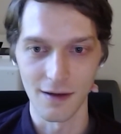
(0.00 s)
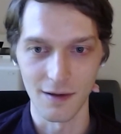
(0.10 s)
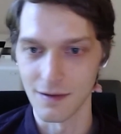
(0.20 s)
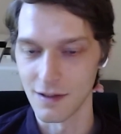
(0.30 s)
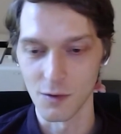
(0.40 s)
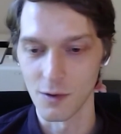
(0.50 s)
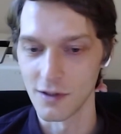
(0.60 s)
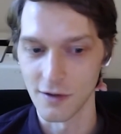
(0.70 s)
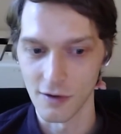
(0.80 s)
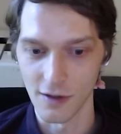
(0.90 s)
a
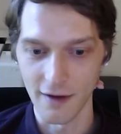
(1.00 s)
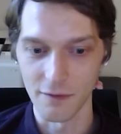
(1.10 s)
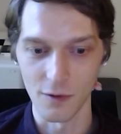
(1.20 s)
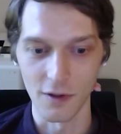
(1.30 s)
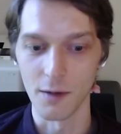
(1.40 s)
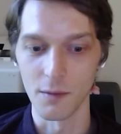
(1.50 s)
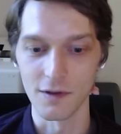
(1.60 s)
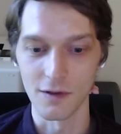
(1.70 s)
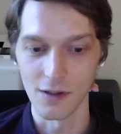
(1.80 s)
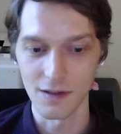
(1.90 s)
situation in your life where you're able
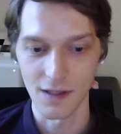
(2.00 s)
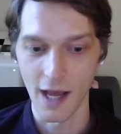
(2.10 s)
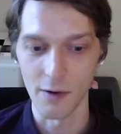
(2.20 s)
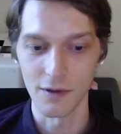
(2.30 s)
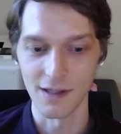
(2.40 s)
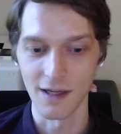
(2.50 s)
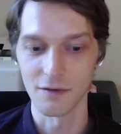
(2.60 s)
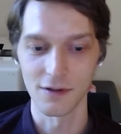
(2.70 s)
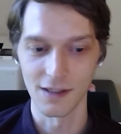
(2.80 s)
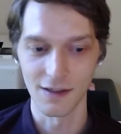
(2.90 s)
to do this, I would
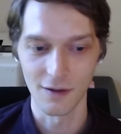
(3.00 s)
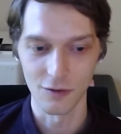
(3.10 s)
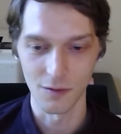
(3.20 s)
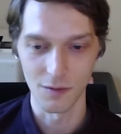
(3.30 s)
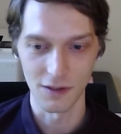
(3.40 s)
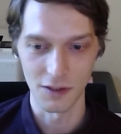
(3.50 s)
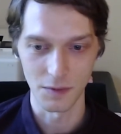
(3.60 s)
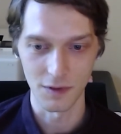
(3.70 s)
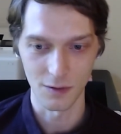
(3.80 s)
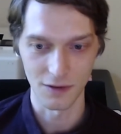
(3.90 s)
definitely contribute to
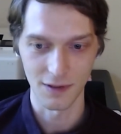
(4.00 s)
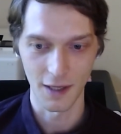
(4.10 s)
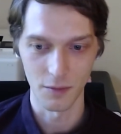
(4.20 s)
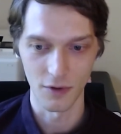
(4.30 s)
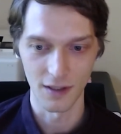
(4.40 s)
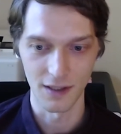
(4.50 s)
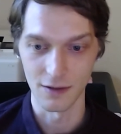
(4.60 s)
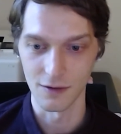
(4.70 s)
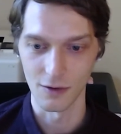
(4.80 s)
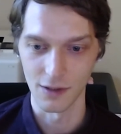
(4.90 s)
open source
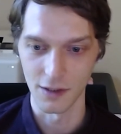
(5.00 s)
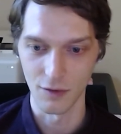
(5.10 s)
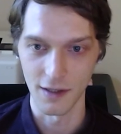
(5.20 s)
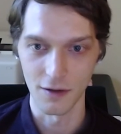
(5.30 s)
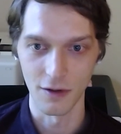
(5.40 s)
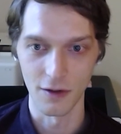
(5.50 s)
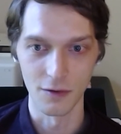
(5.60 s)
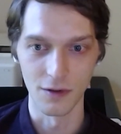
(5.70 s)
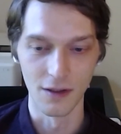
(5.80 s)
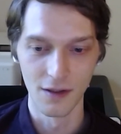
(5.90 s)
libraries or like write your
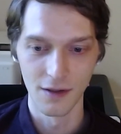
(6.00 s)
own.